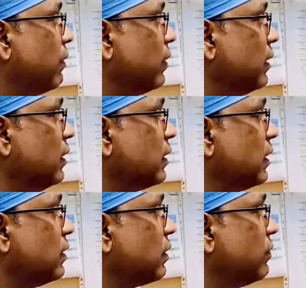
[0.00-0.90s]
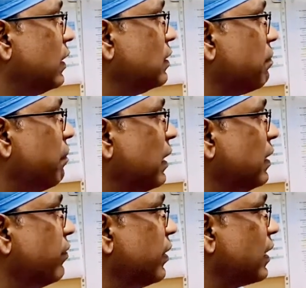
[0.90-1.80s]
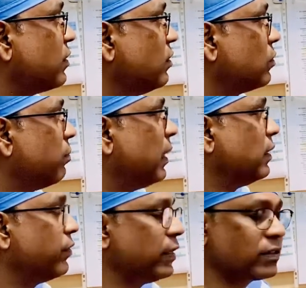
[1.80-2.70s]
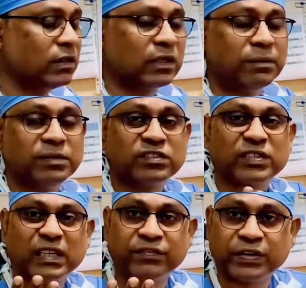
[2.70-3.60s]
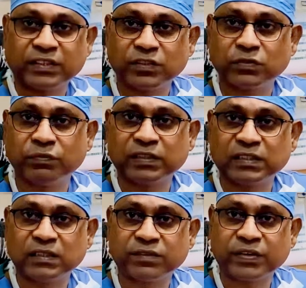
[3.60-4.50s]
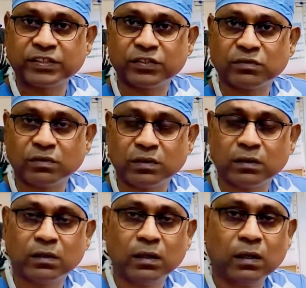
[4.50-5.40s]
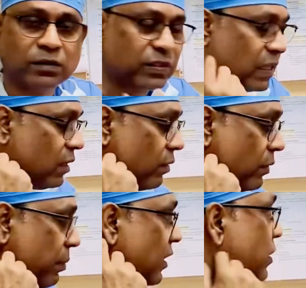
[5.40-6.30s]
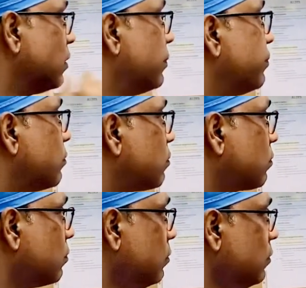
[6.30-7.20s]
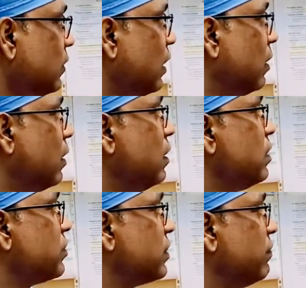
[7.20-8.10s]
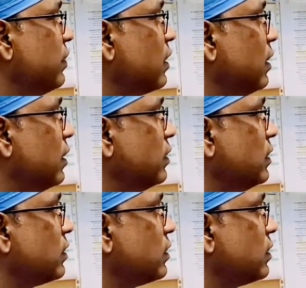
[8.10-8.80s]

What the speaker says: in case of there is a minor reaction, so minor reaction can be skin rashes. You will see the rashes on the skin of the patient. Severe allergy,